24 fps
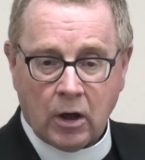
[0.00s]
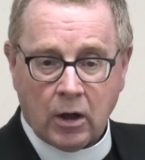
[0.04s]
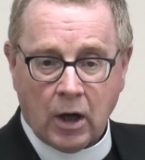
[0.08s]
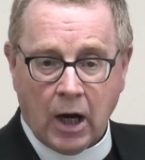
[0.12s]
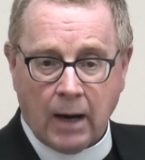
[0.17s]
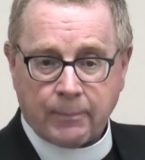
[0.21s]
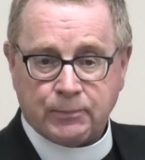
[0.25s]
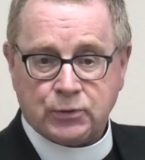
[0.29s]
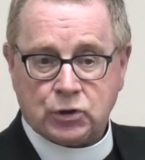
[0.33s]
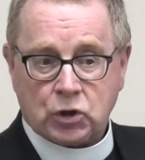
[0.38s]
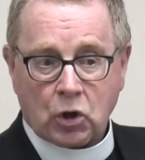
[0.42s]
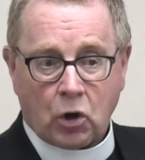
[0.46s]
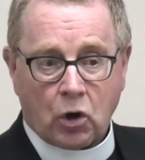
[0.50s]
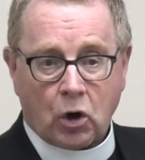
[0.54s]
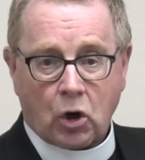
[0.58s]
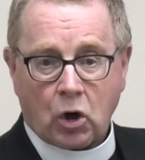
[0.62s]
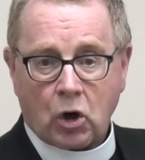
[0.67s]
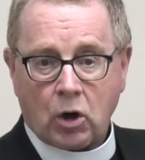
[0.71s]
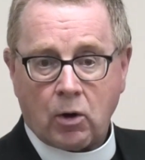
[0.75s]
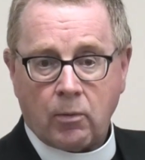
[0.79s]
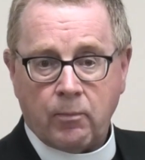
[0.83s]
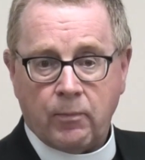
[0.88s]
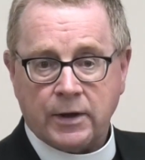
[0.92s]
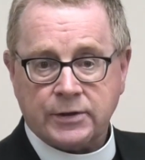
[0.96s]

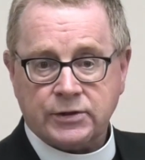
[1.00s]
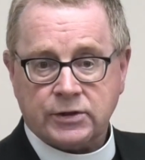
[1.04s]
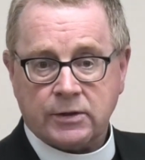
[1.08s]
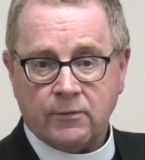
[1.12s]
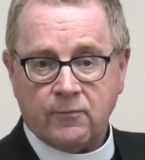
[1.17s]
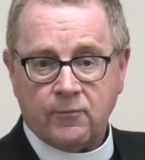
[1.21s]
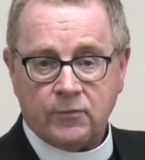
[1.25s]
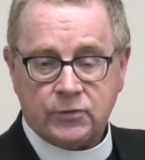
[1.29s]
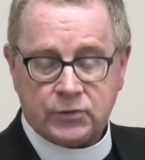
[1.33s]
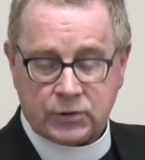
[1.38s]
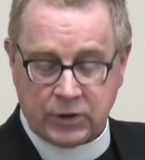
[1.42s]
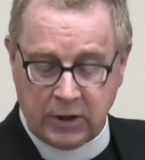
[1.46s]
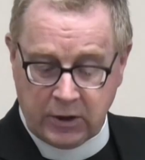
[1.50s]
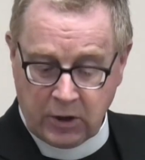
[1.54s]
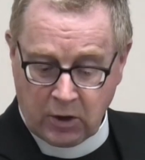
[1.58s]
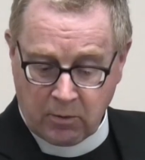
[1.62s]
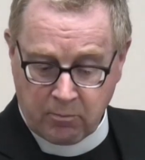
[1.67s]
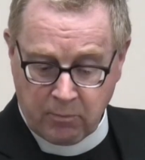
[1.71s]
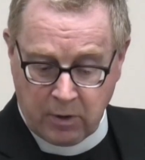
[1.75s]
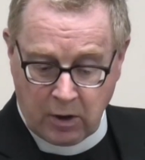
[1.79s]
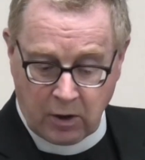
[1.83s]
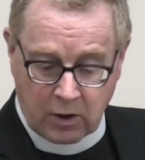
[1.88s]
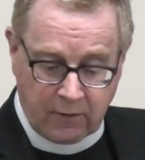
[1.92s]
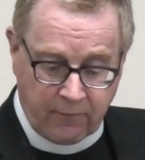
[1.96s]
Absorb the sincere
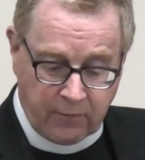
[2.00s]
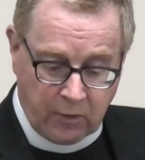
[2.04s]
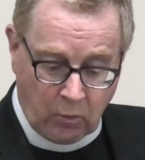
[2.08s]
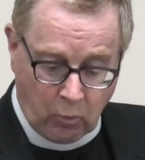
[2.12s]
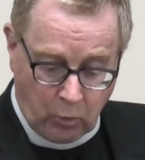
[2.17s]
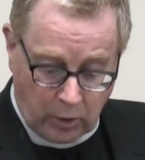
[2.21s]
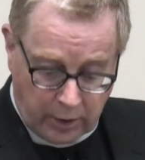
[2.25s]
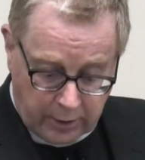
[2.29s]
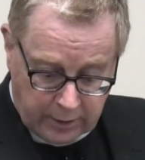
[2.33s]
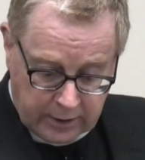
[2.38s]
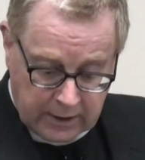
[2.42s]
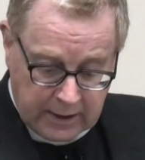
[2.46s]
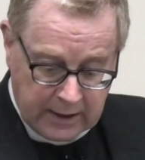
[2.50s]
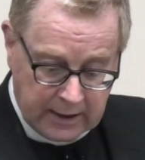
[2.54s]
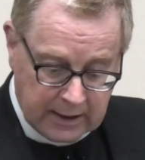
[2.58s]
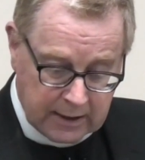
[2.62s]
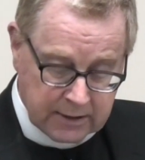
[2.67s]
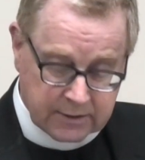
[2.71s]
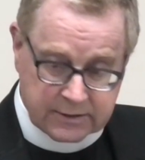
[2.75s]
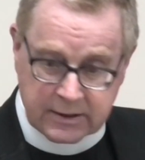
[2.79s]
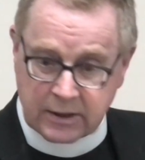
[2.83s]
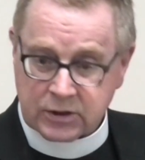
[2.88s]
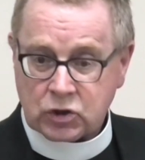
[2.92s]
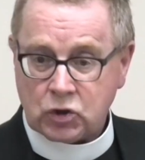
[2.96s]
milk of the word.
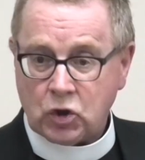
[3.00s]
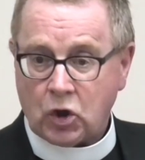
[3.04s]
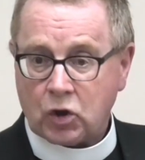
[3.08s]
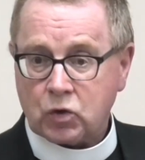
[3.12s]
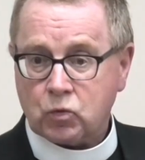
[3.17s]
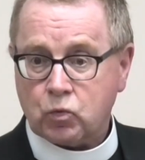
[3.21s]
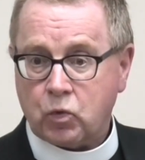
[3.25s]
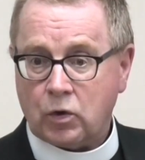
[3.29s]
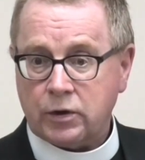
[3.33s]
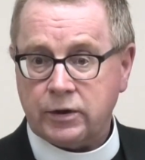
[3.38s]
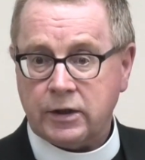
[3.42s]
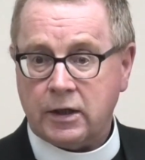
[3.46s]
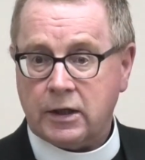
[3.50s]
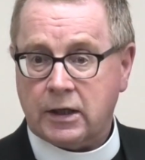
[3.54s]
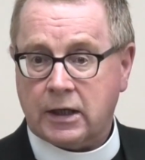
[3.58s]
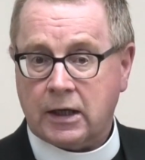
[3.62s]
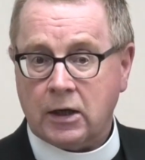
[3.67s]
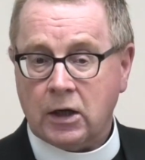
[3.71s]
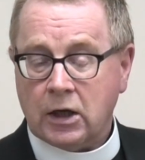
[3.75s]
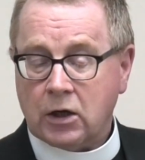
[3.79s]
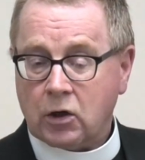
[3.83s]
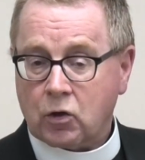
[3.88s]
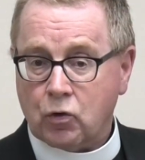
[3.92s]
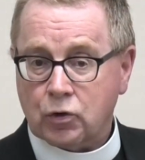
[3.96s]
Is this not what he
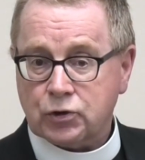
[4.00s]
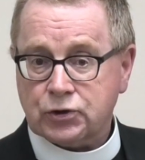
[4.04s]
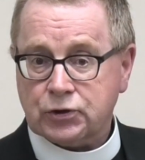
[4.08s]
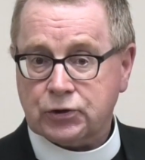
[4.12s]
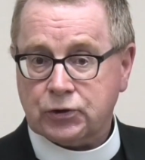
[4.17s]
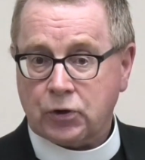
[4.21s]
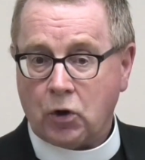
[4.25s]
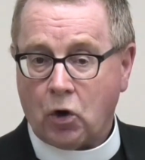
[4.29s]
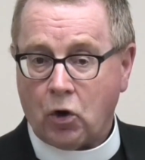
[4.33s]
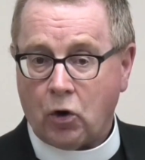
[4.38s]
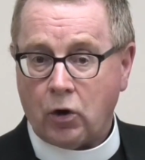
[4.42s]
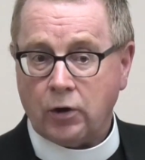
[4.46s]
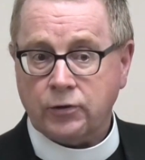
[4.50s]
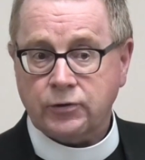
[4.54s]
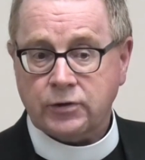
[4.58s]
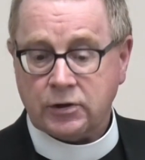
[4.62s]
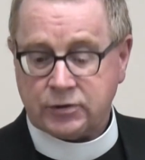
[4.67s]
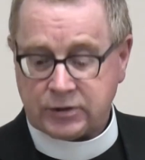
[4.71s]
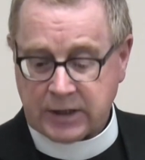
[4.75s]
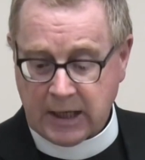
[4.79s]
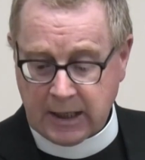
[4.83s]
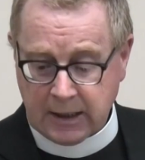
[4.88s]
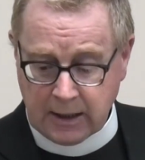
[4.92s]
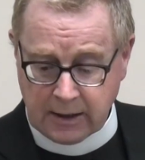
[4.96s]
goes on to
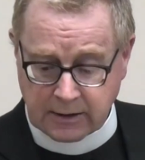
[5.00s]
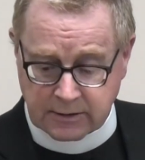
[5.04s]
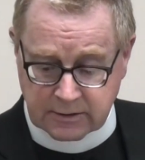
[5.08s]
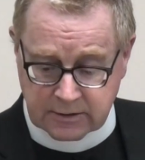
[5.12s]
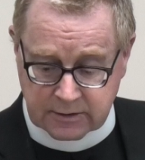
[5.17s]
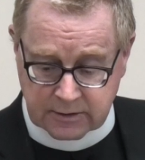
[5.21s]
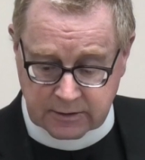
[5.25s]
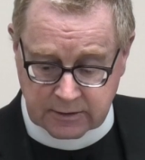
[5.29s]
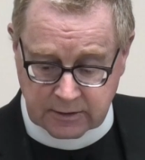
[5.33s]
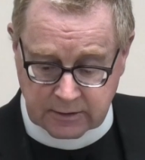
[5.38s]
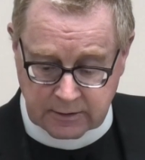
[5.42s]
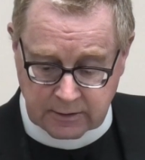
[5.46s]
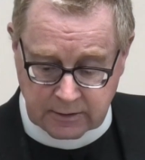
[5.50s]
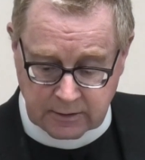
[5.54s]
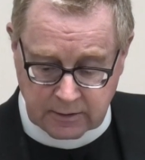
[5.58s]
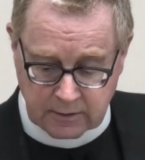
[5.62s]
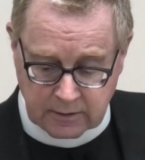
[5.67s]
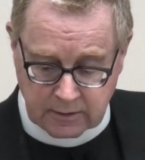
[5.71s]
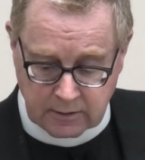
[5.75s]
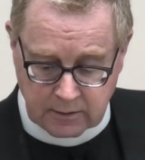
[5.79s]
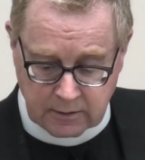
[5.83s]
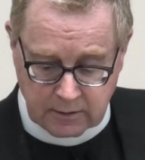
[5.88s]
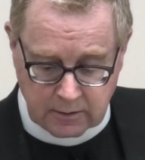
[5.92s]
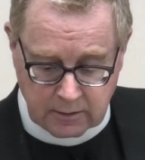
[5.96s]
tell us?
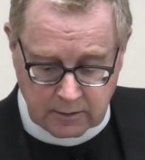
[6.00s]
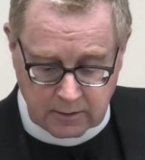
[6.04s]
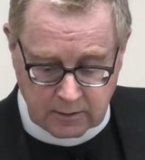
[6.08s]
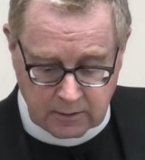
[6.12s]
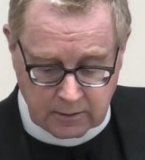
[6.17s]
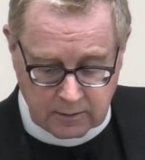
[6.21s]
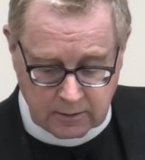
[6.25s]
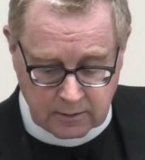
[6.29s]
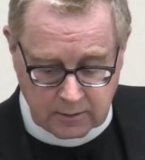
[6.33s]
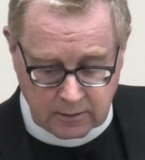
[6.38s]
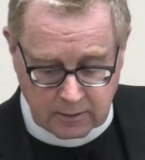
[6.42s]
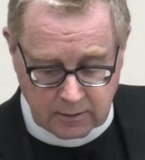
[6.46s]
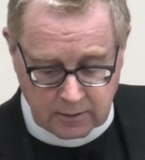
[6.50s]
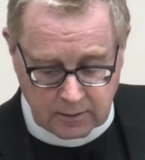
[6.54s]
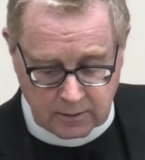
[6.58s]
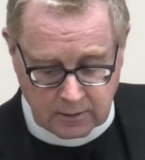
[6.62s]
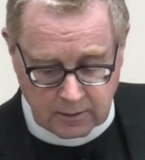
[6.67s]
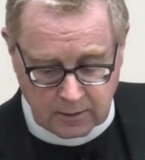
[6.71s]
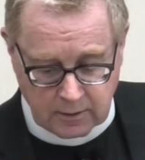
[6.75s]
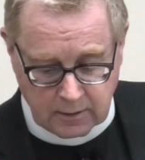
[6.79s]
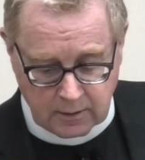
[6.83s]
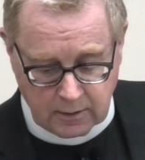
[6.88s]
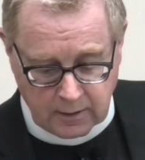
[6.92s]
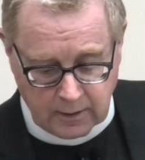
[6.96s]

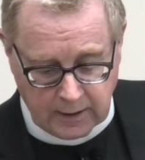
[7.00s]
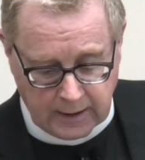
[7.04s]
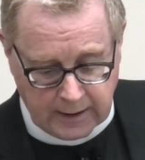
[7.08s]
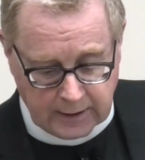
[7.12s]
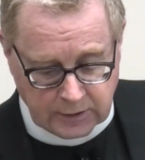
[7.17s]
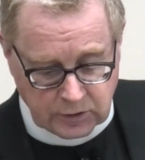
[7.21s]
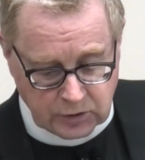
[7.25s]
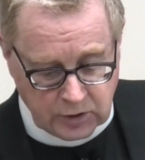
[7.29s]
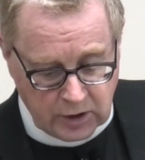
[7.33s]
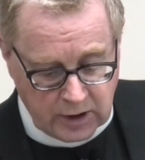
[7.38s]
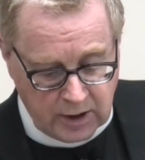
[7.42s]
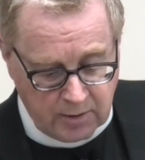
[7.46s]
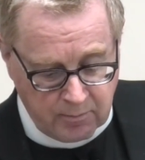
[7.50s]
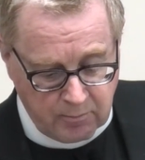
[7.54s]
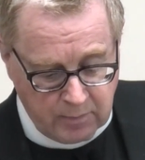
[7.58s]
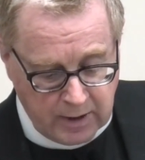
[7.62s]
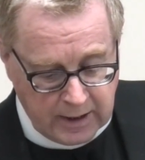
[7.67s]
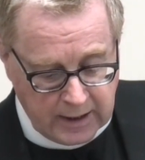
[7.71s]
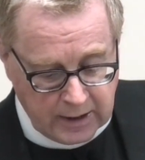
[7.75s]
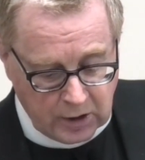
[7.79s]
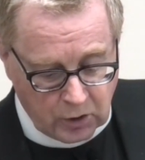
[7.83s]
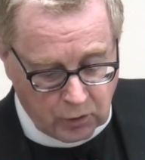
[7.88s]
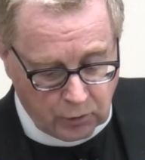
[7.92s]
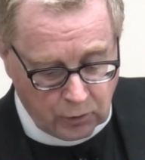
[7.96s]
"That ye
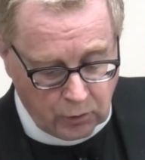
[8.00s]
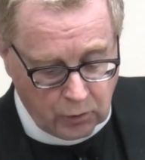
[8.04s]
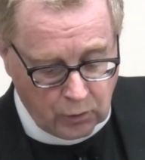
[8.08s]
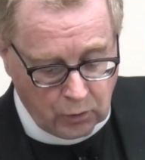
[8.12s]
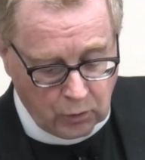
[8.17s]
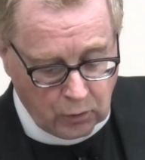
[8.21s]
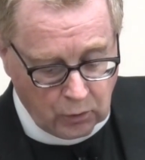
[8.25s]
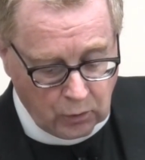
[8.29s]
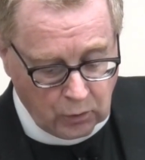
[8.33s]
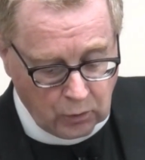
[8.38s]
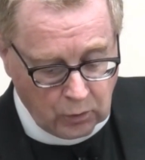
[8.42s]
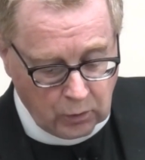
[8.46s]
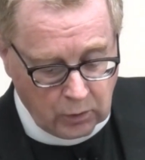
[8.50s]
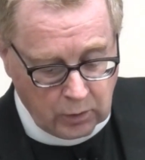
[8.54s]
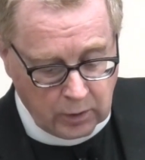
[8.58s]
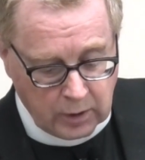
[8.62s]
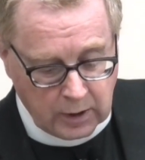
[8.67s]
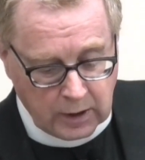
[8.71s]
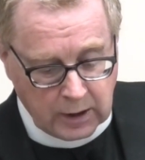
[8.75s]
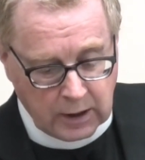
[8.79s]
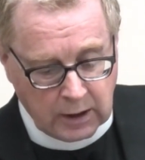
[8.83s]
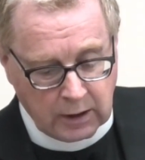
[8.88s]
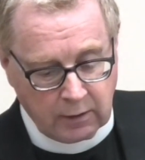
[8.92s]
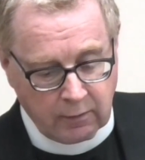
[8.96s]
may grow
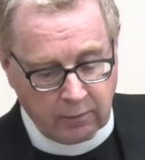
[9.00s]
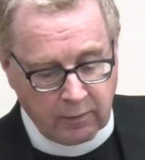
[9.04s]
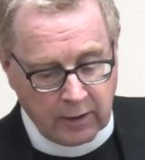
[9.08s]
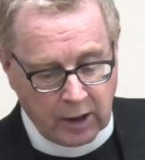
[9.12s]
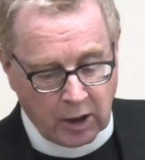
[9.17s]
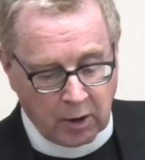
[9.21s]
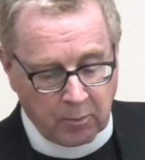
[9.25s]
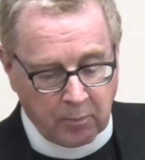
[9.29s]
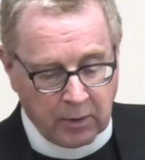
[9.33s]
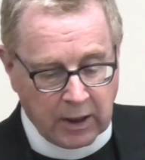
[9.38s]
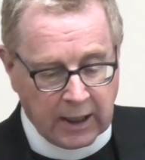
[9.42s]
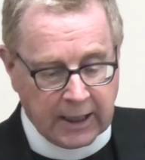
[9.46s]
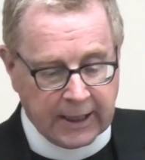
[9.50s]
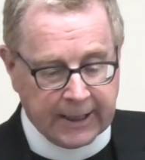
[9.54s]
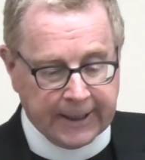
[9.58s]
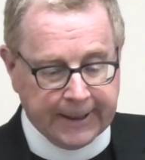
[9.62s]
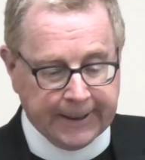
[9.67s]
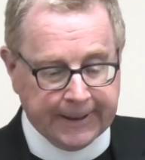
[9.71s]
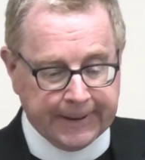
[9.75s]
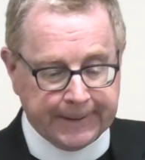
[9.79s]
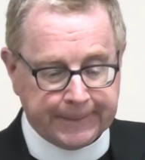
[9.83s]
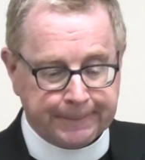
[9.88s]
thereby."